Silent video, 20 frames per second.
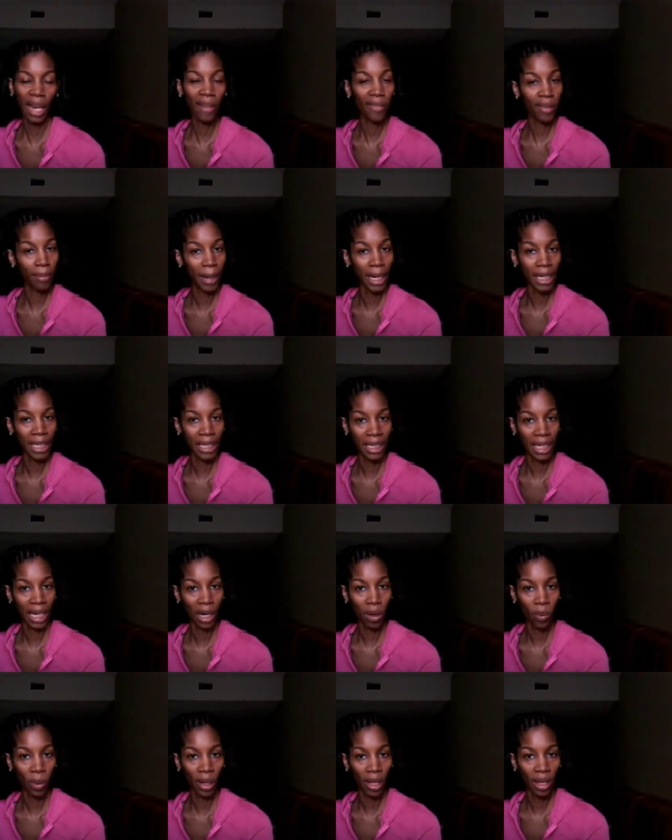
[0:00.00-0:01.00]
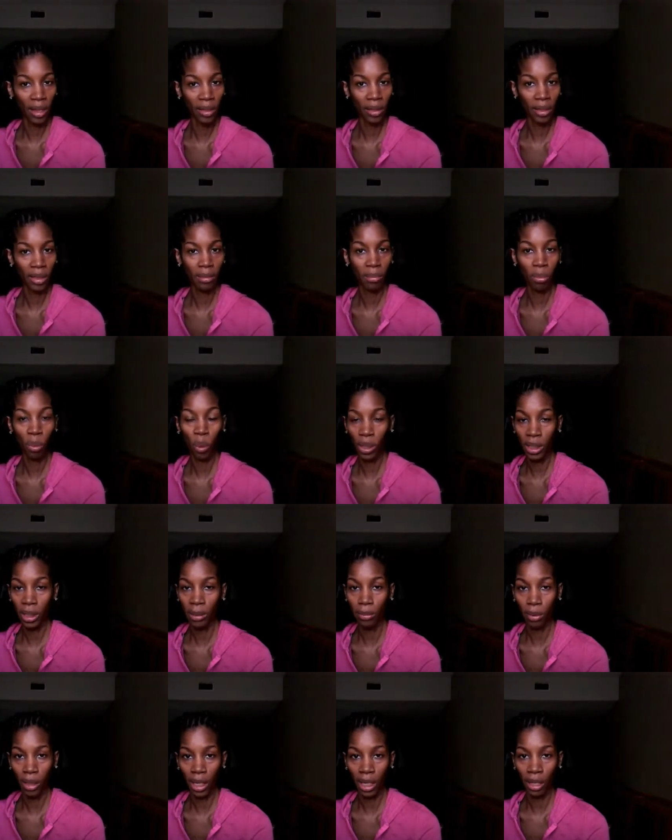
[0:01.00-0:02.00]
everybody dealt with.
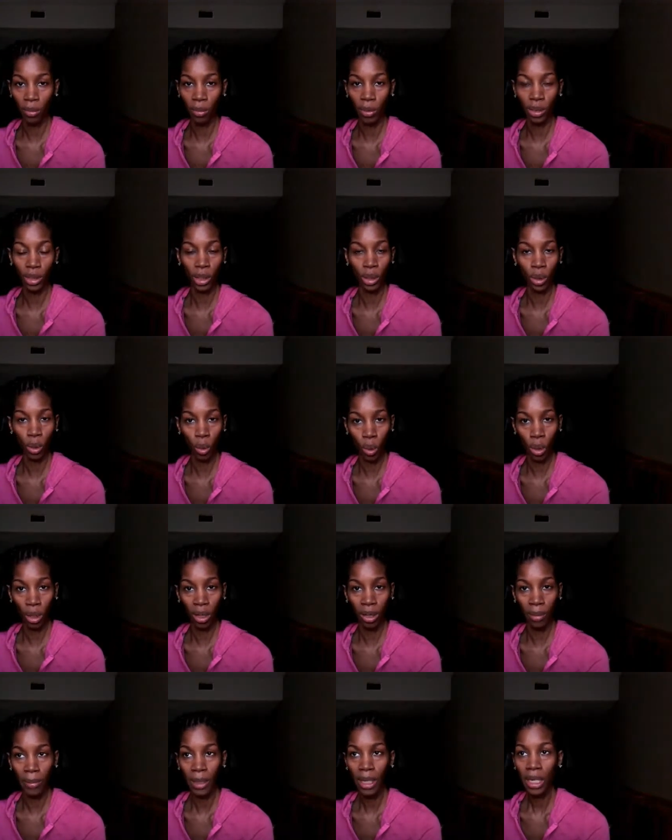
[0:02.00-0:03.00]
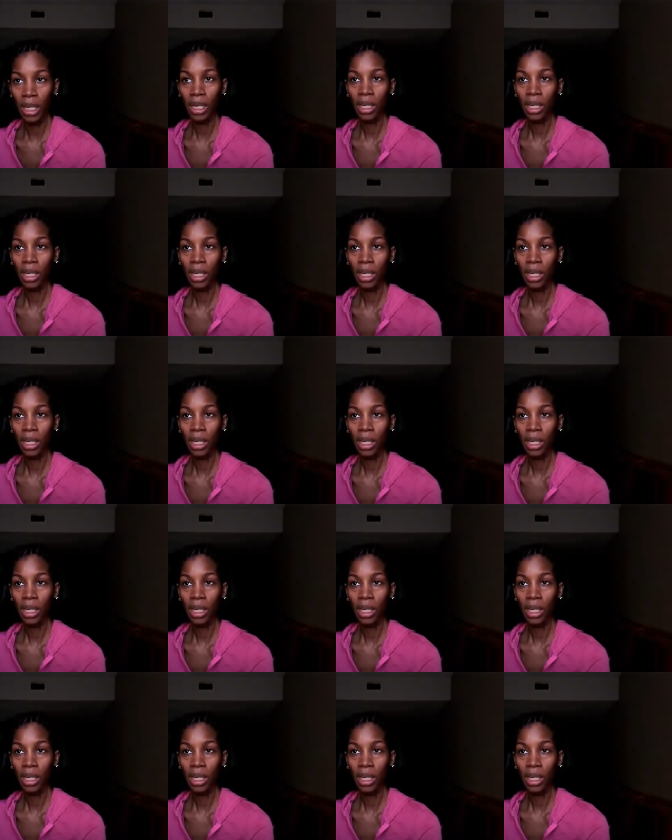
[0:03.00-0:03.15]
Morning breath was the norm.